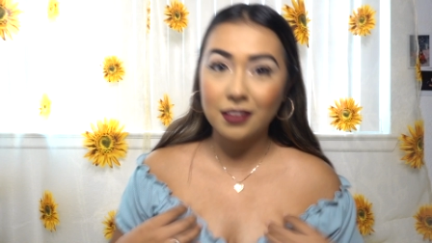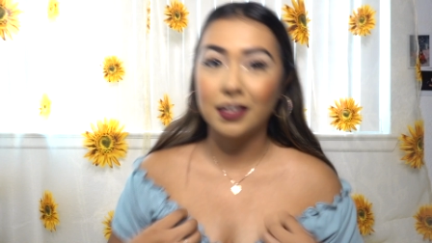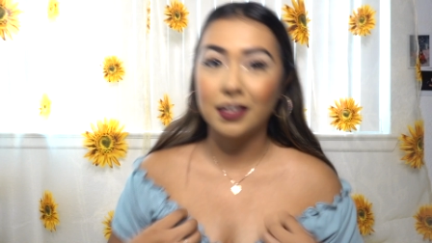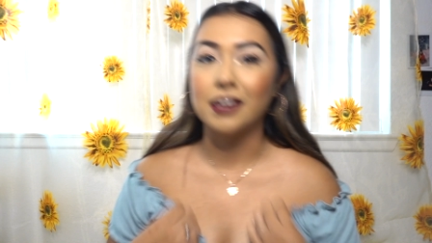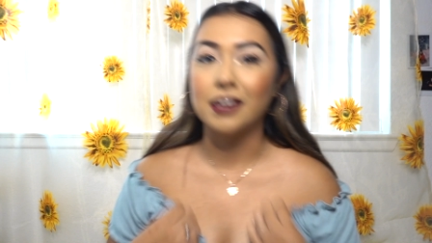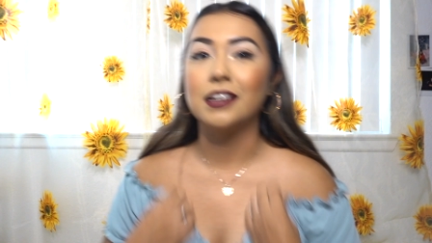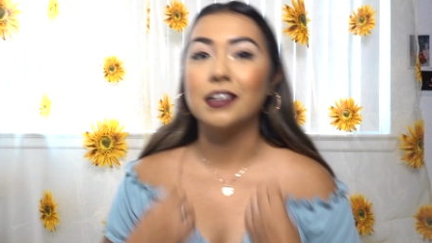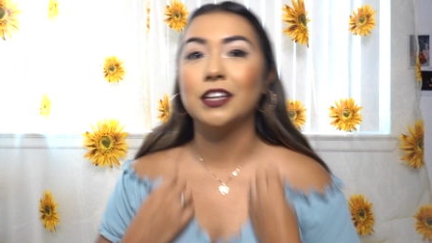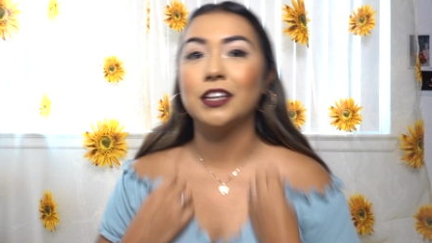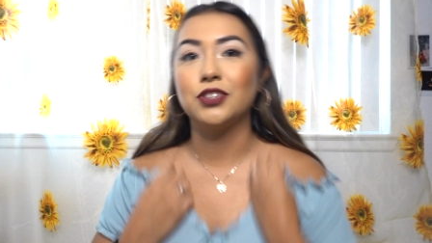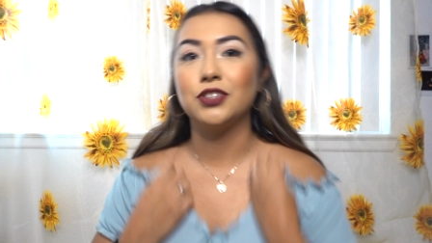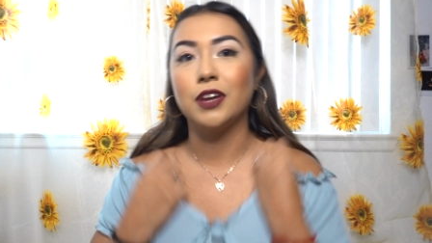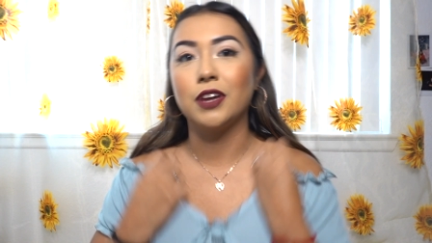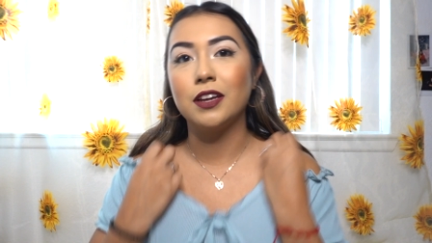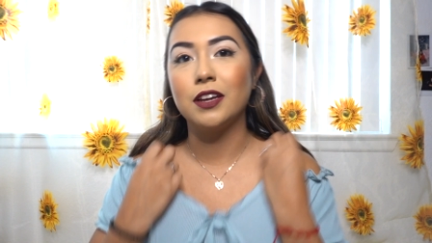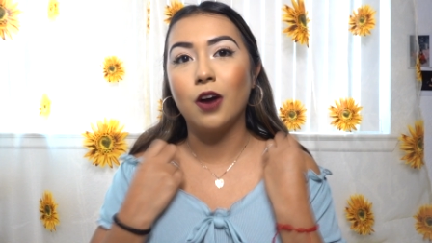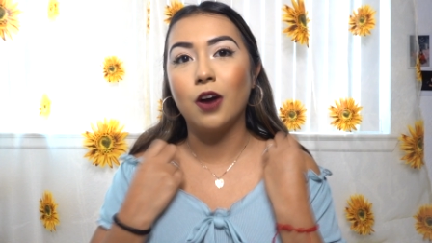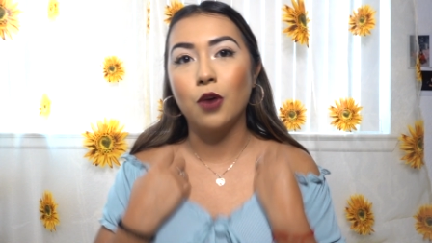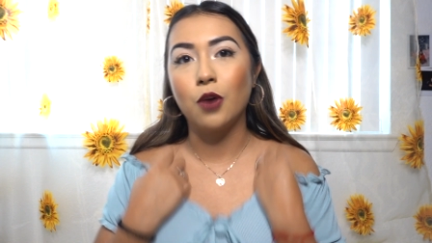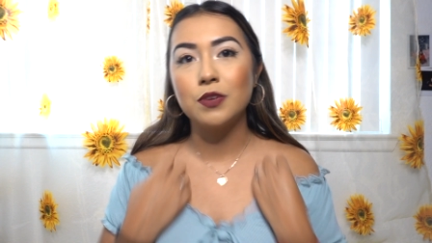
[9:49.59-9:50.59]
Like, I try
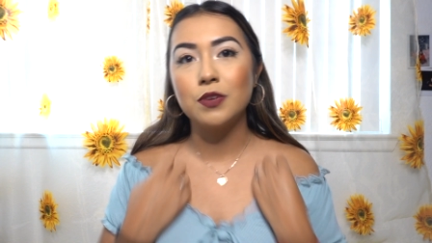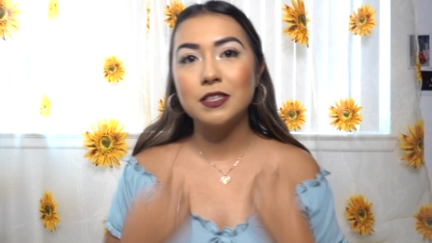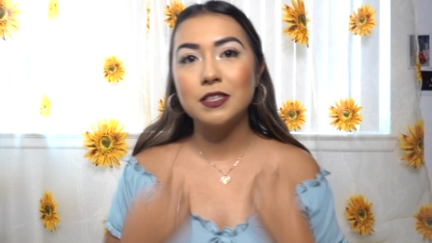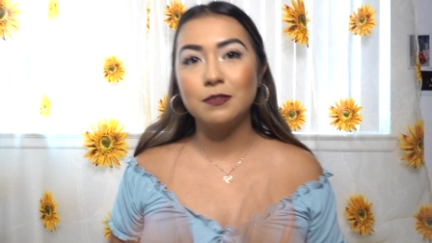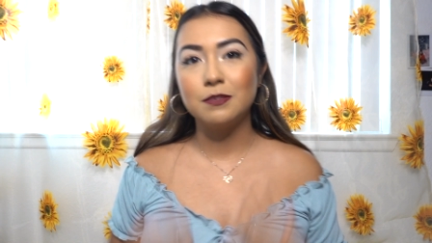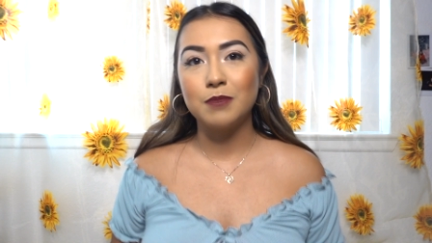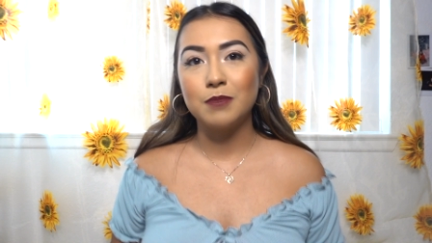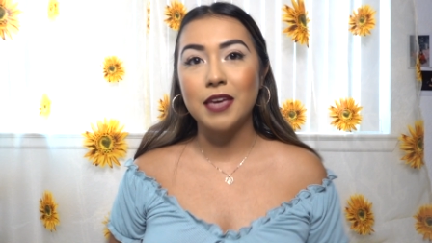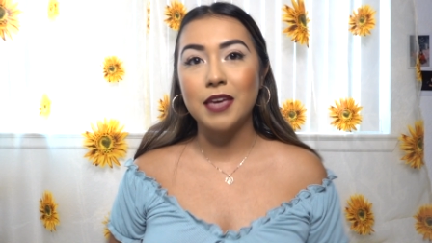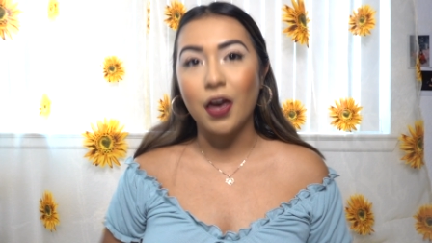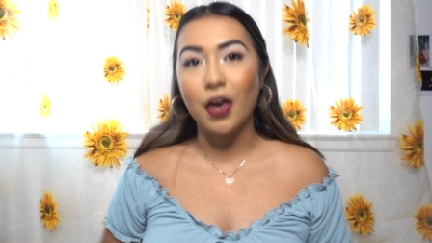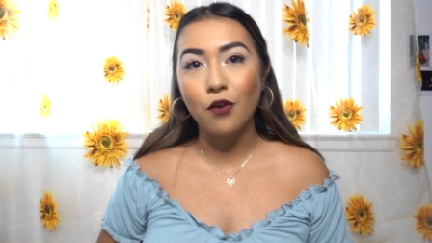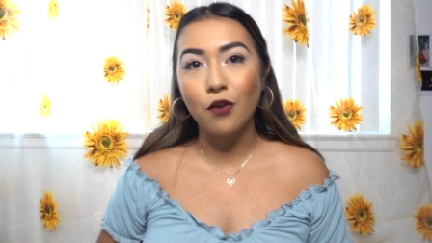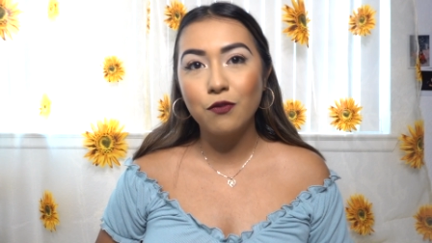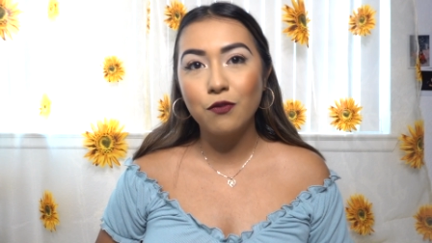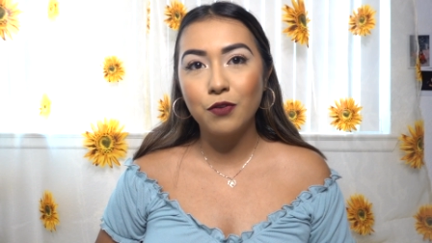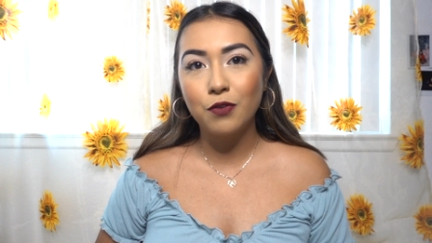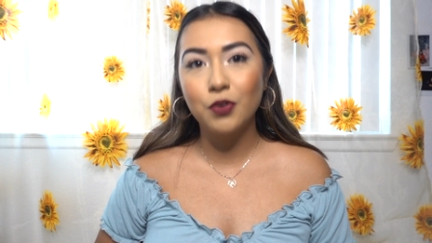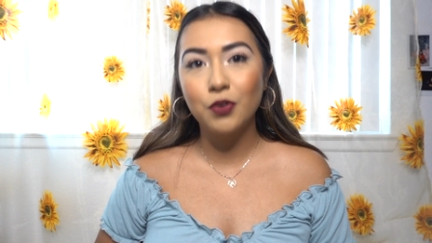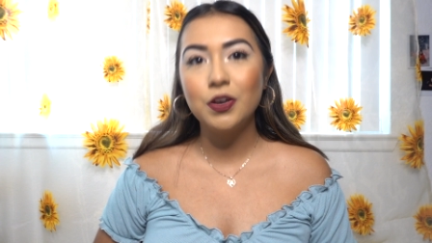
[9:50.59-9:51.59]
to always be
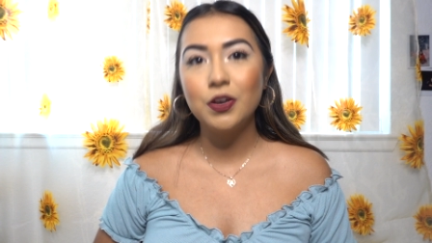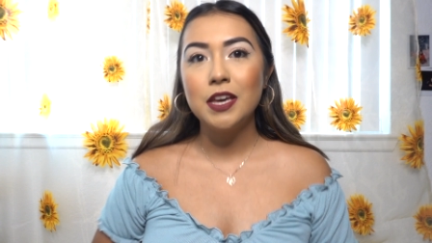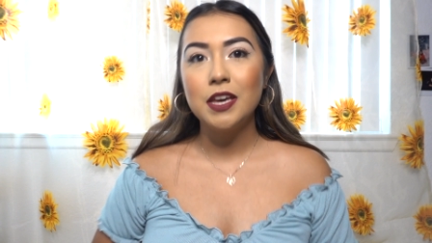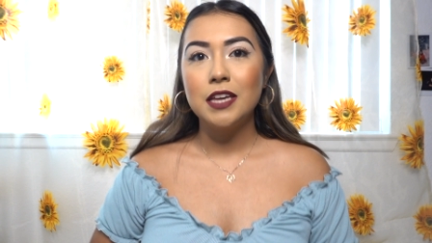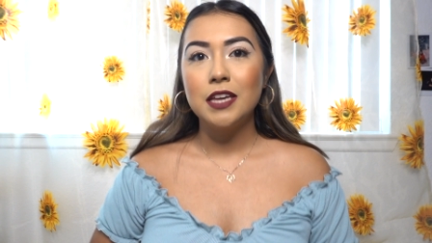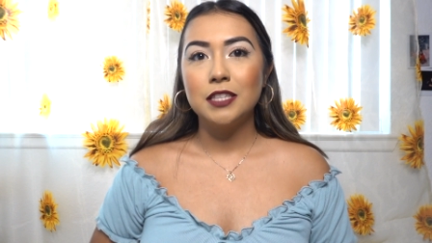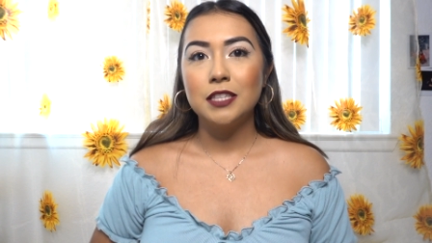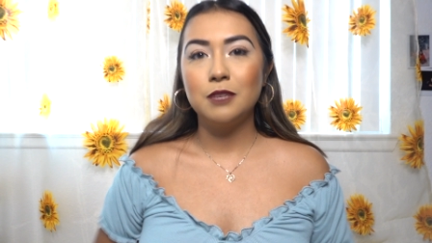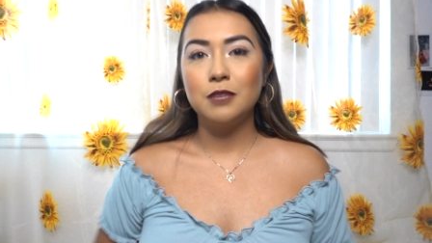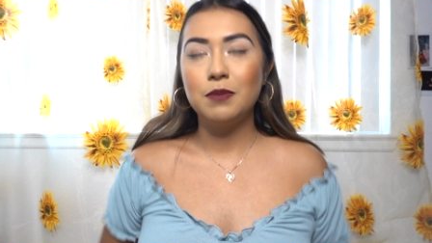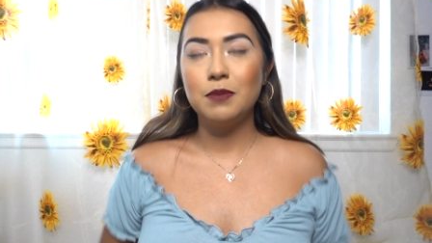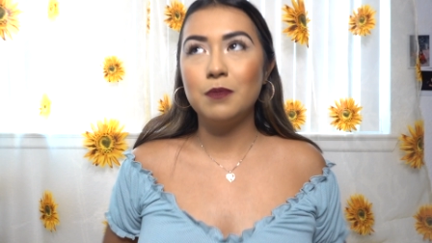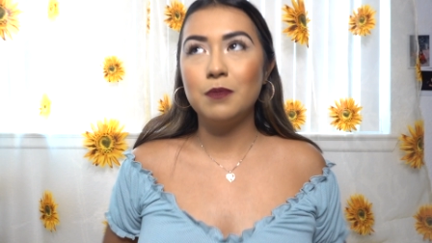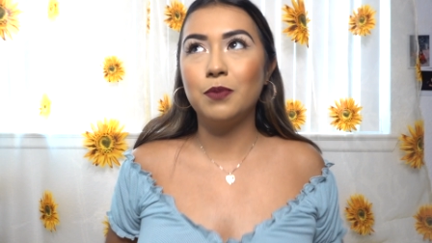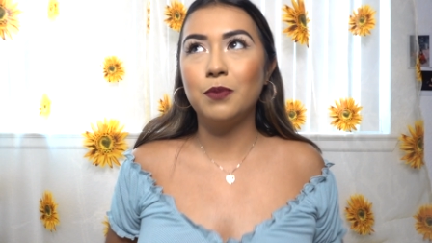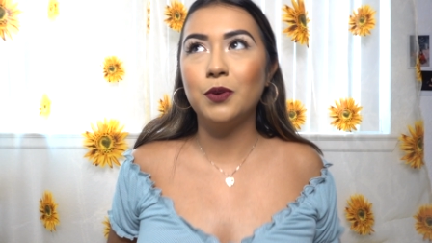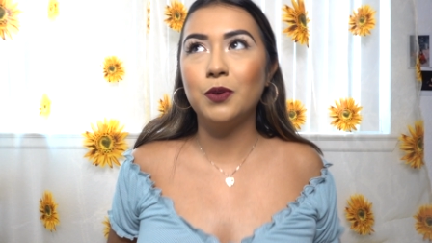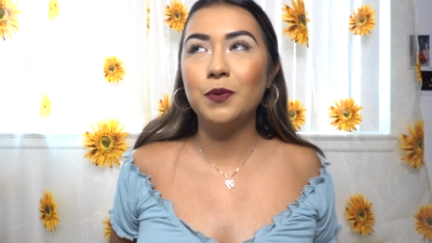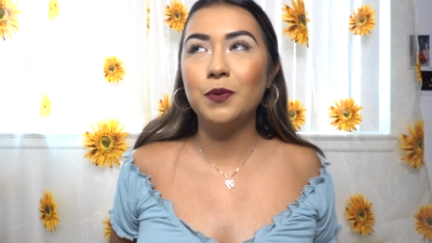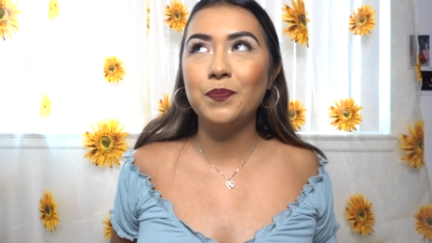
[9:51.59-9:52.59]
helpful to
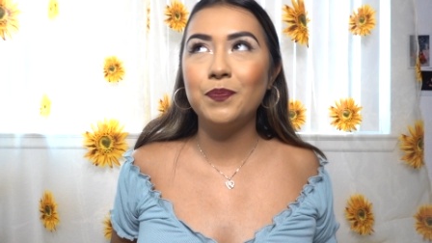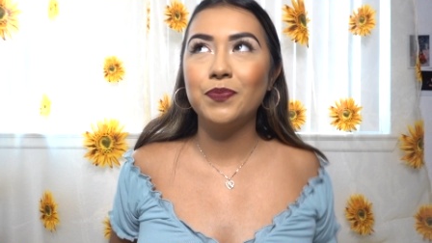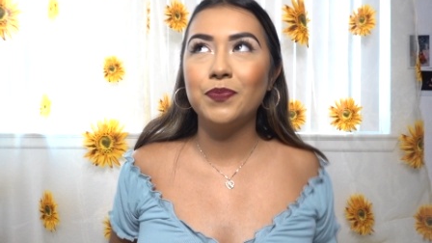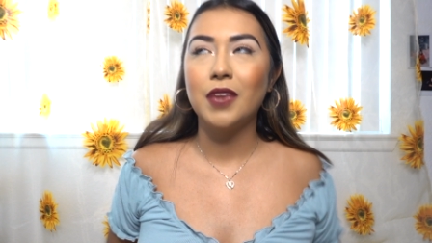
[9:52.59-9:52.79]
people.